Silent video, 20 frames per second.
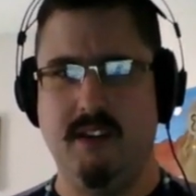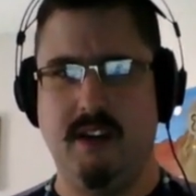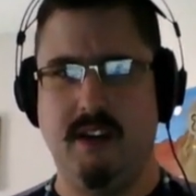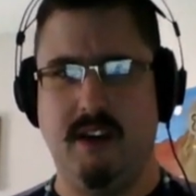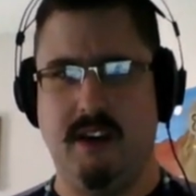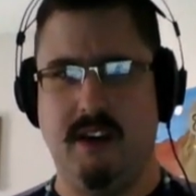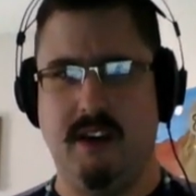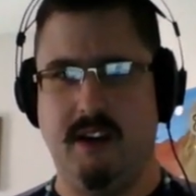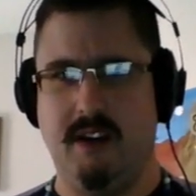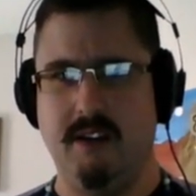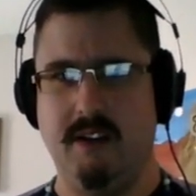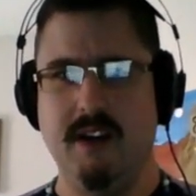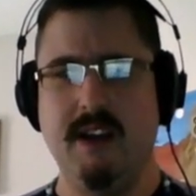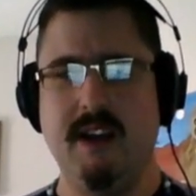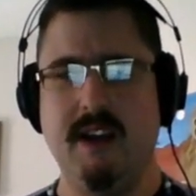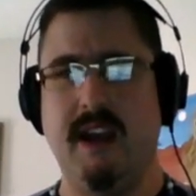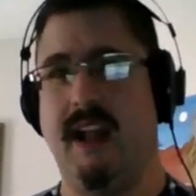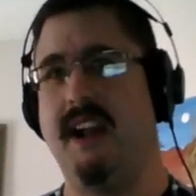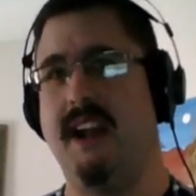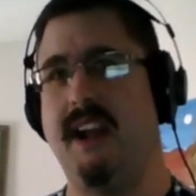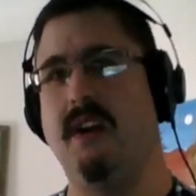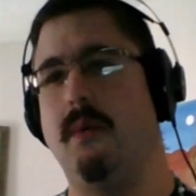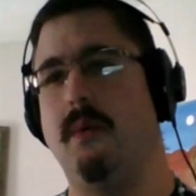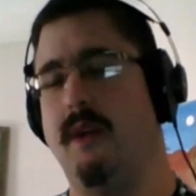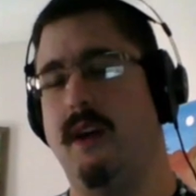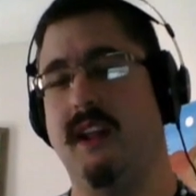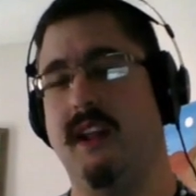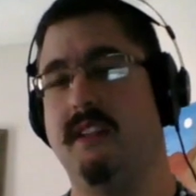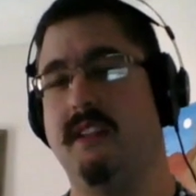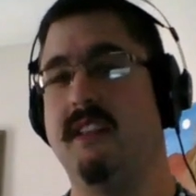And I don't
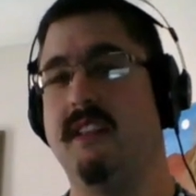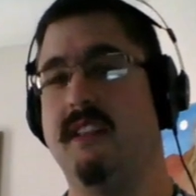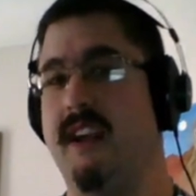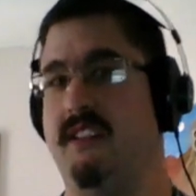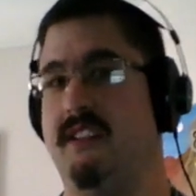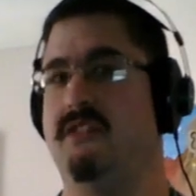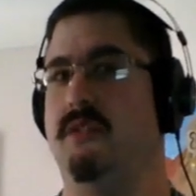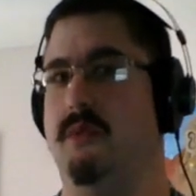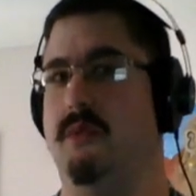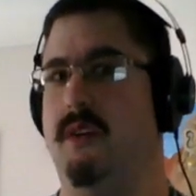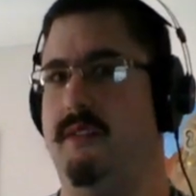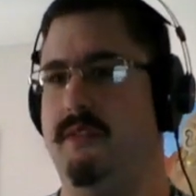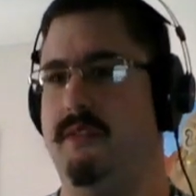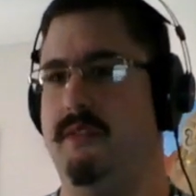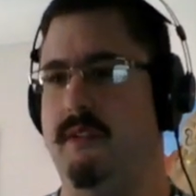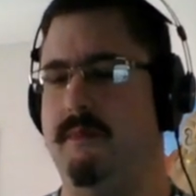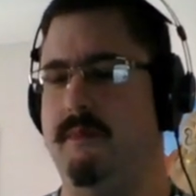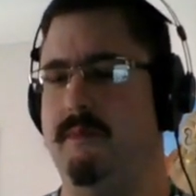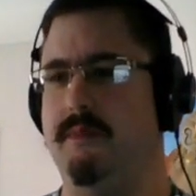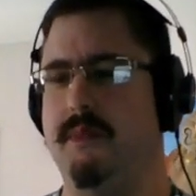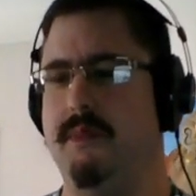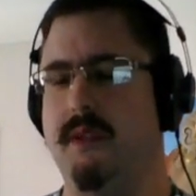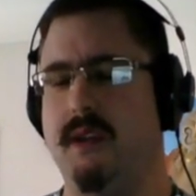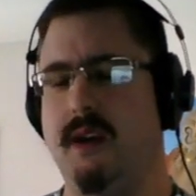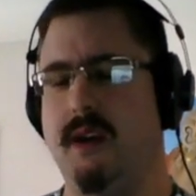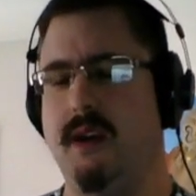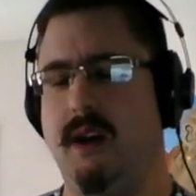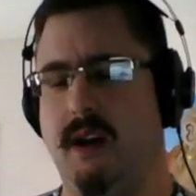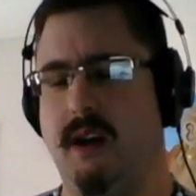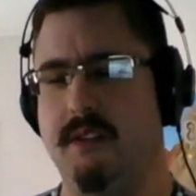run into that too often.
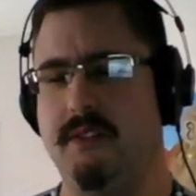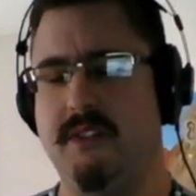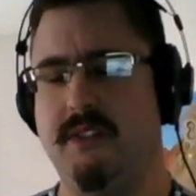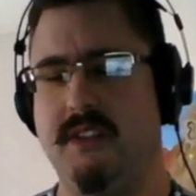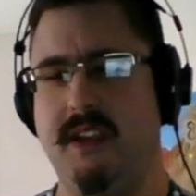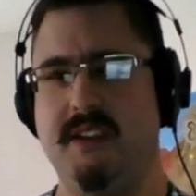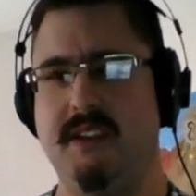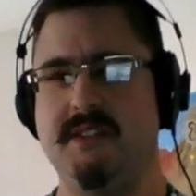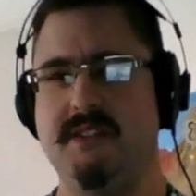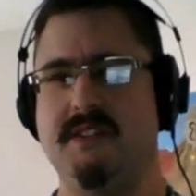How